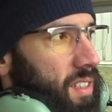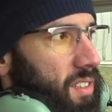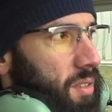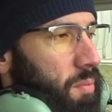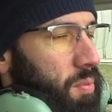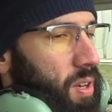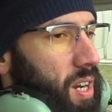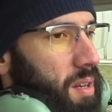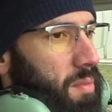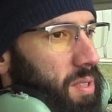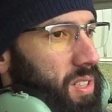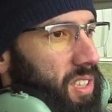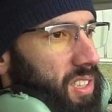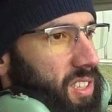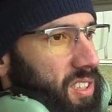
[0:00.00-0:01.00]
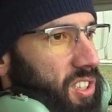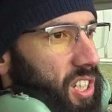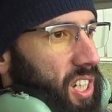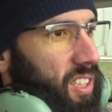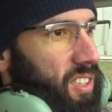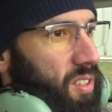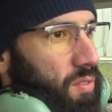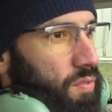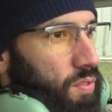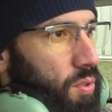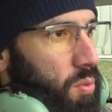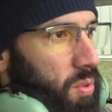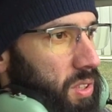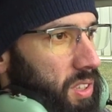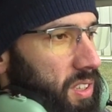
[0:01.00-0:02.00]
The primer is injecting
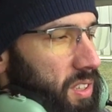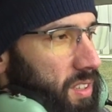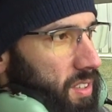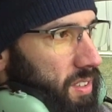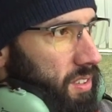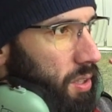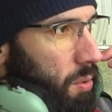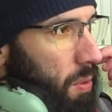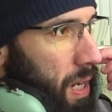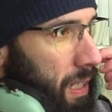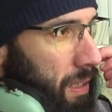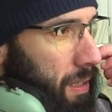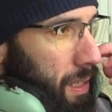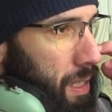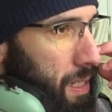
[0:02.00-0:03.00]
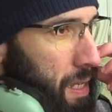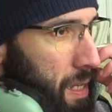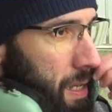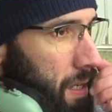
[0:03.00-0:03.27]
fuel directly